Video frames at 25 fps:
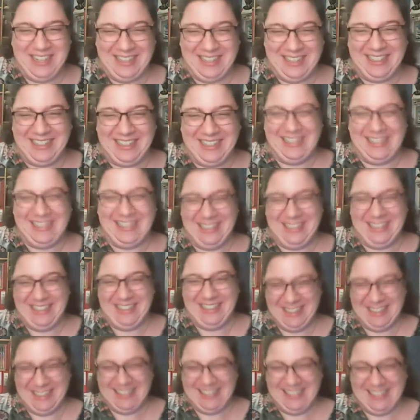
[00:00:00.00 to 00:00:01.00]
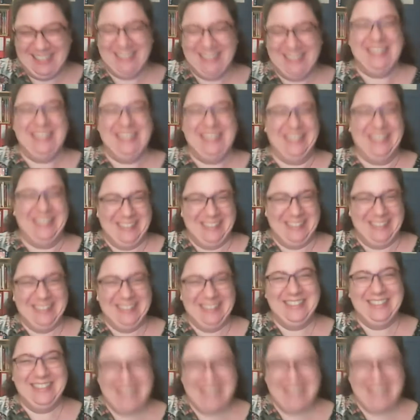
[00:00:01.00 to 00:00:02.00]

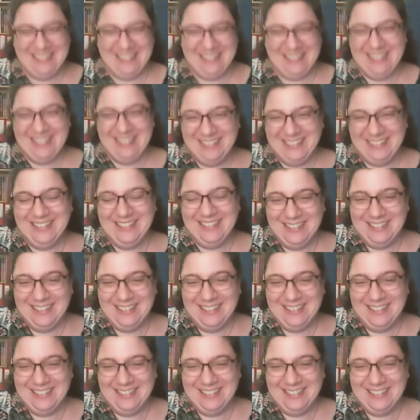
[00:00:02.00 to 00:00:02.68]
No words are spoken by the person on screen.